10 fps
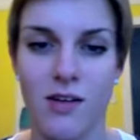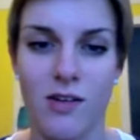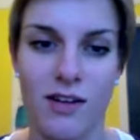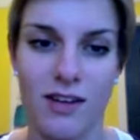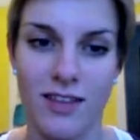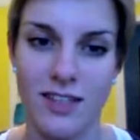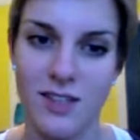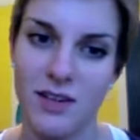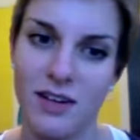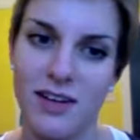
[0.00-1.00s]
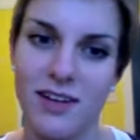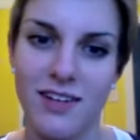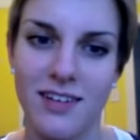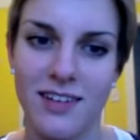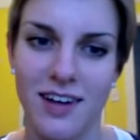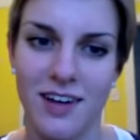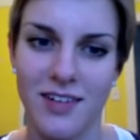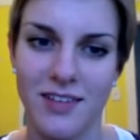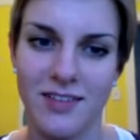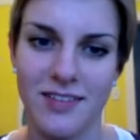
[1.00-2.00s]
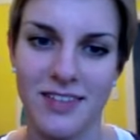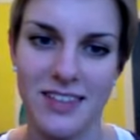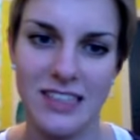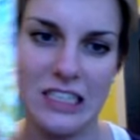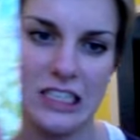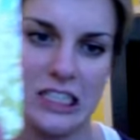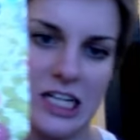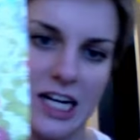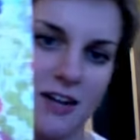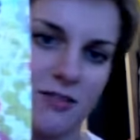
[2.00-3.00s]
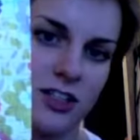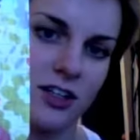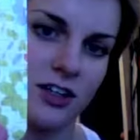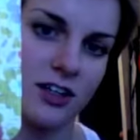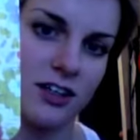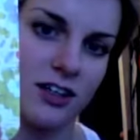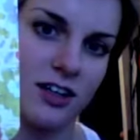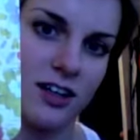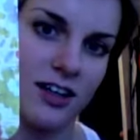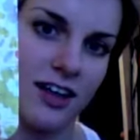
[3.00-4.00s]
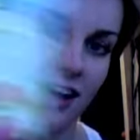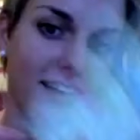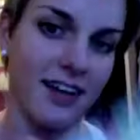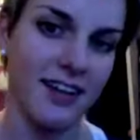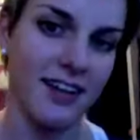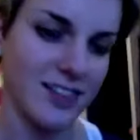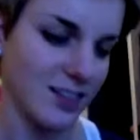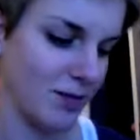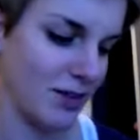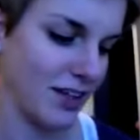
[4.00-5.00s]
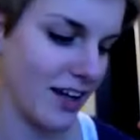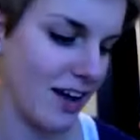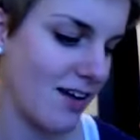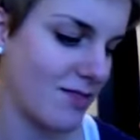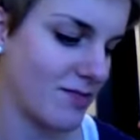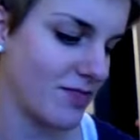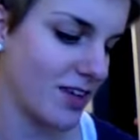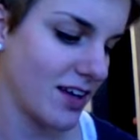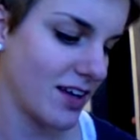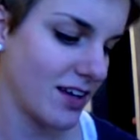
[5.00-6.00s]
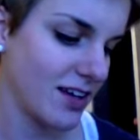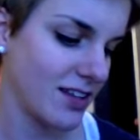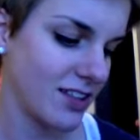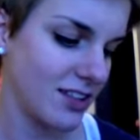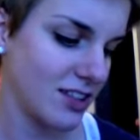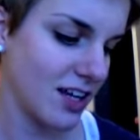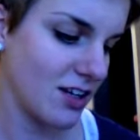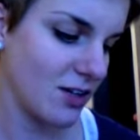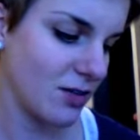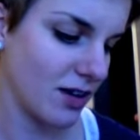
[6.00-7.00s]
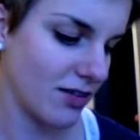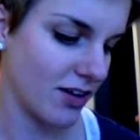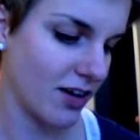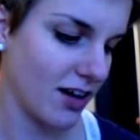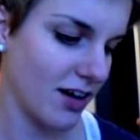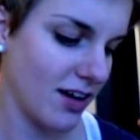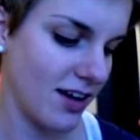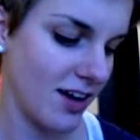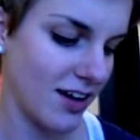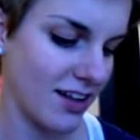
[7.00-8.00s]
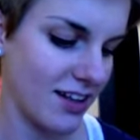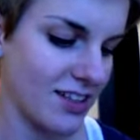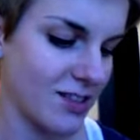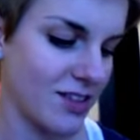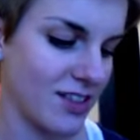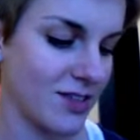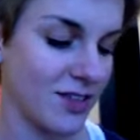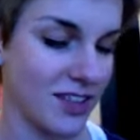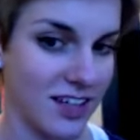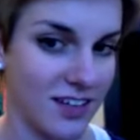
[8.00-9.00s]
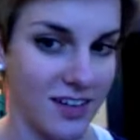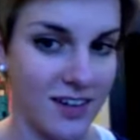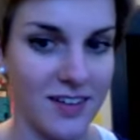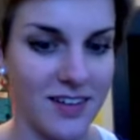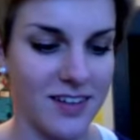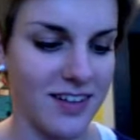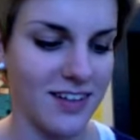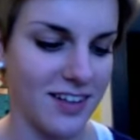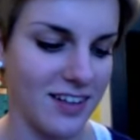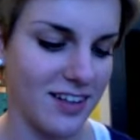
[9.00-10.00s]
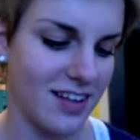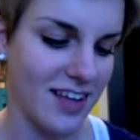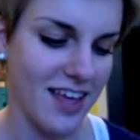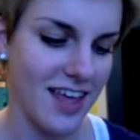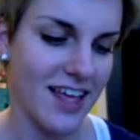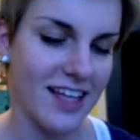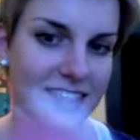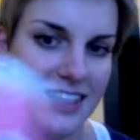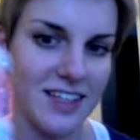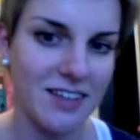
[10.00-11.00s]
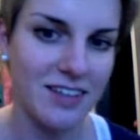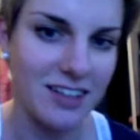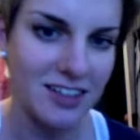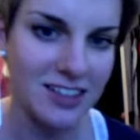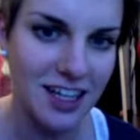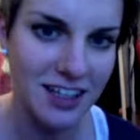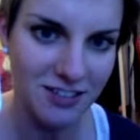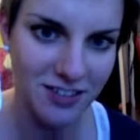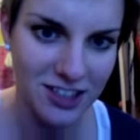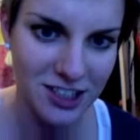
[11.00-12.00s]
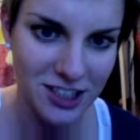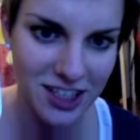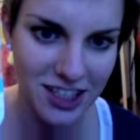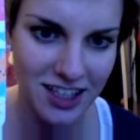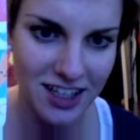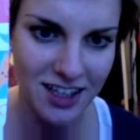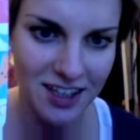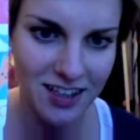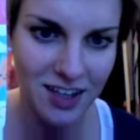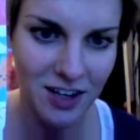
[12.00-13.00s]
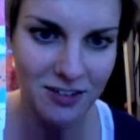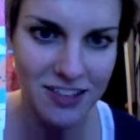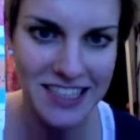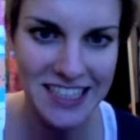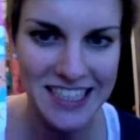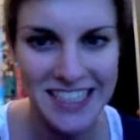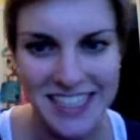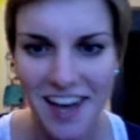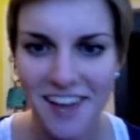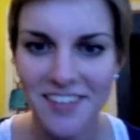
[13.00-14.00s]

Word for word: I like this one. I do know. Closer. Yeah, it's really pretty. Um, you you just kind of do whatever. Oh, I got this one that's really cute though. It's cute little jellyfish and dolphins and stuff.